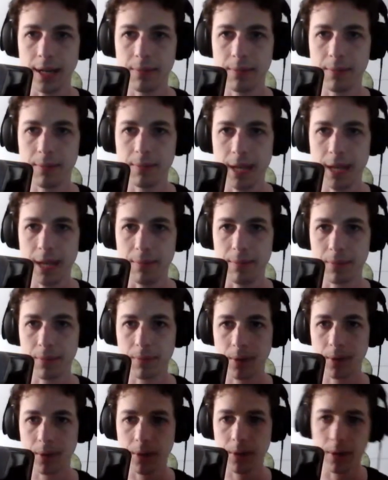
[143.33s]
name,
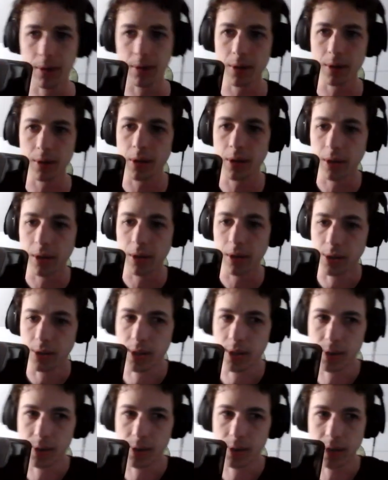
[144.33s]
because
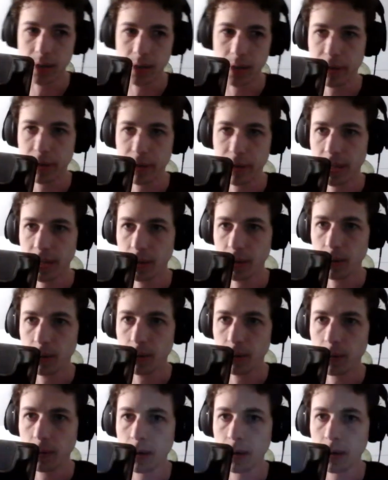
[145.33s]
that's the other thing I do.